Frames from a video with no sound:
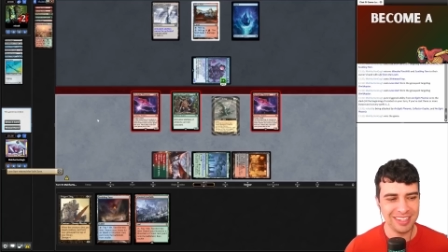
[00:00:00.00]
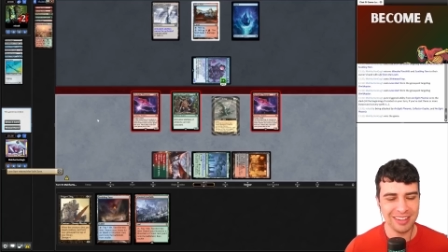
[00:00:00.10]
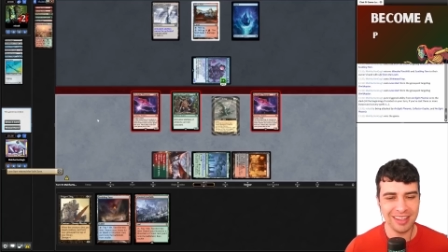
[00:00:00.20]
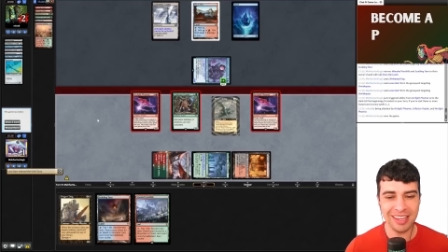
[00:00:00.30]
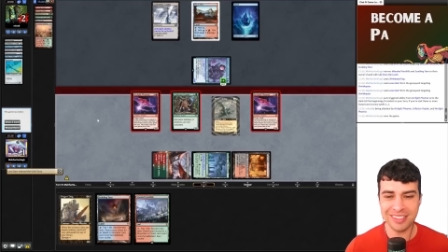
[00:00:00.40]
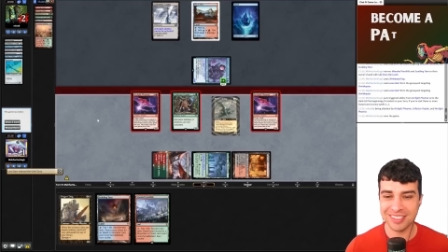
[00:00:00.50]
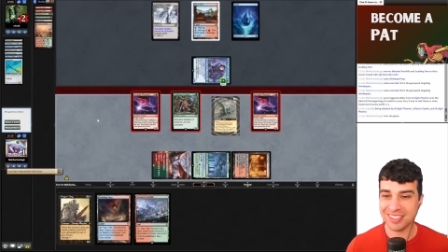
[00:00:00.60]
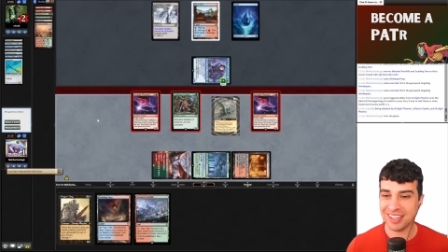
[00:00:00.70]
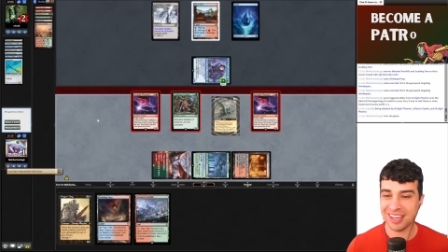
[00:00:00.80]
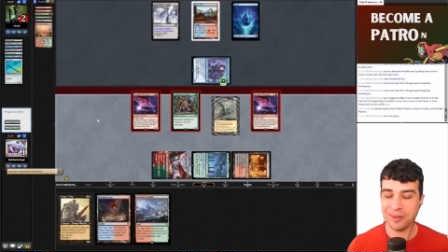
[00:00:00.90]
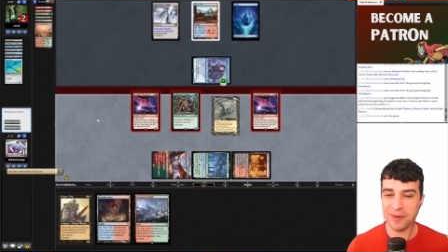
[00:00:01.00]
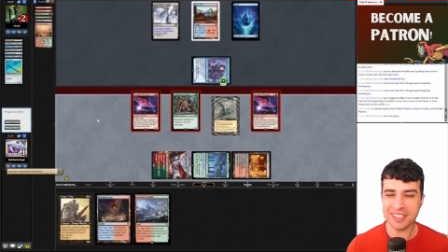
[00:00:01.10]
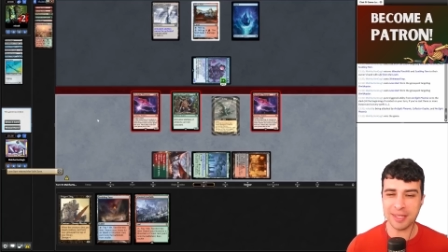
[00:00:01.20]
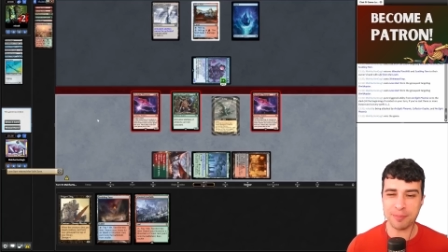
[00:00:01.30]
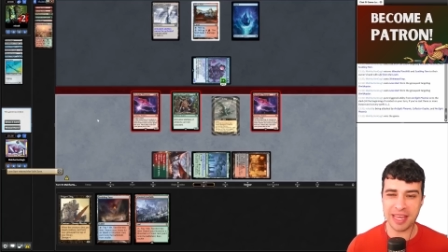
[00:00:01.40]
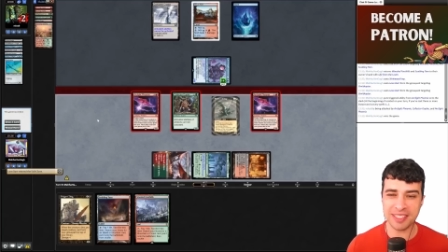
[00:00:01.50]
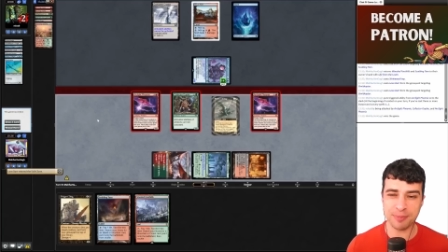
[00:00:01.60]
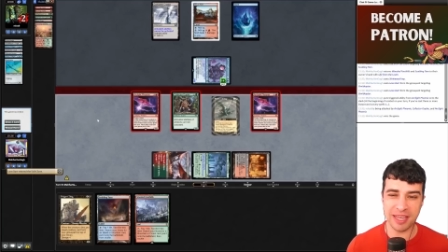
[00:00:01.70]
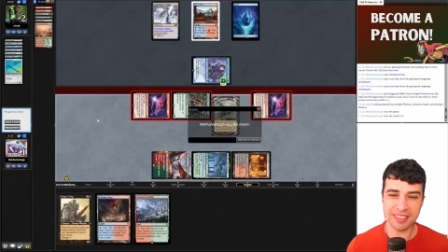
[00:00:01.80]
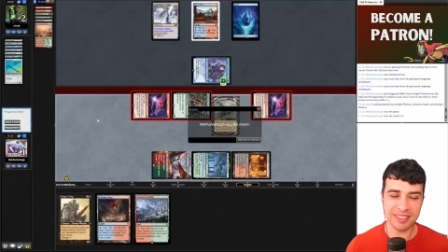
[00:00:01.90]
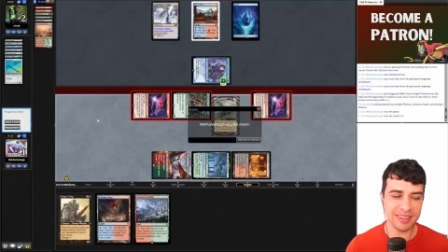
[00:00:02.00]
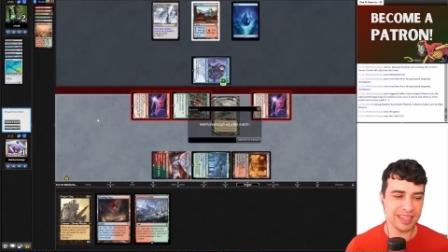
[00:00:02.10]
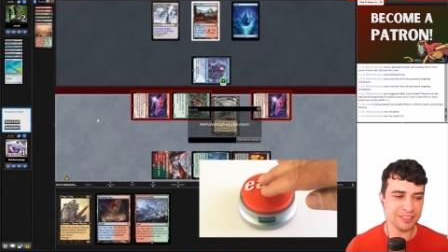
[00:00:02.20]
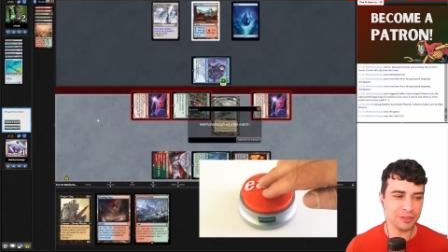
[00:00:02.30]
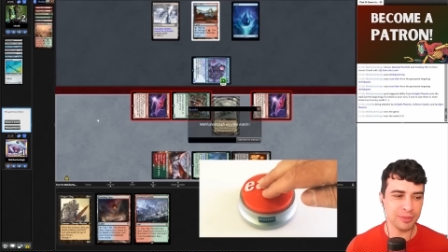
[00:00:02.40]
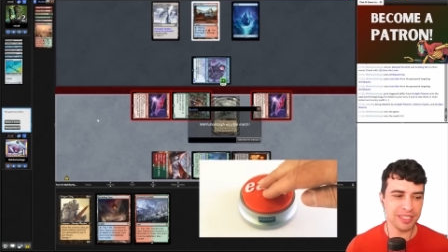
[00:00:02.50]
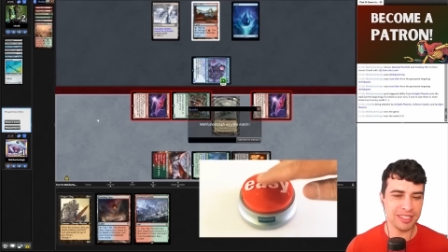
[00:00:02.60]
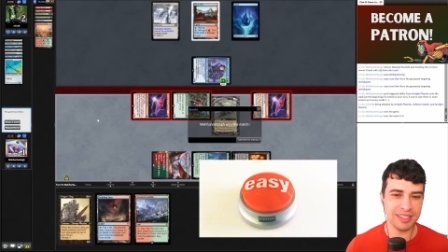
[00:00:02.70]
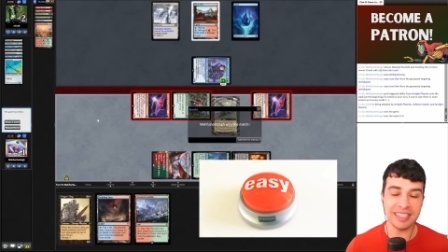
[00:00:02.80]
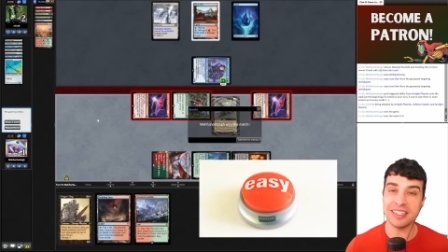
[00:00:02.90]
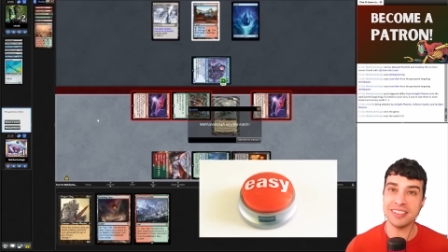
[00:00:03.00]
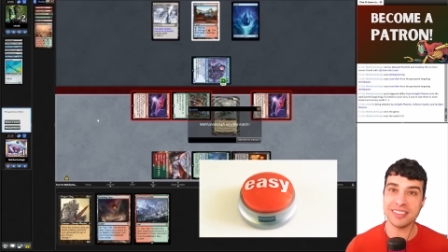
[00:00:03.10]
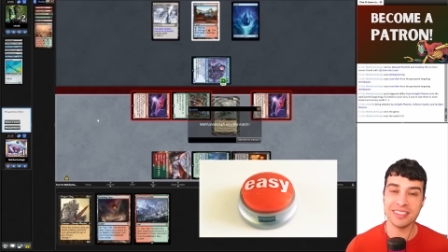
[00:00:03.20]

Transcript: Guys, I wasn't expecting that to be that easy.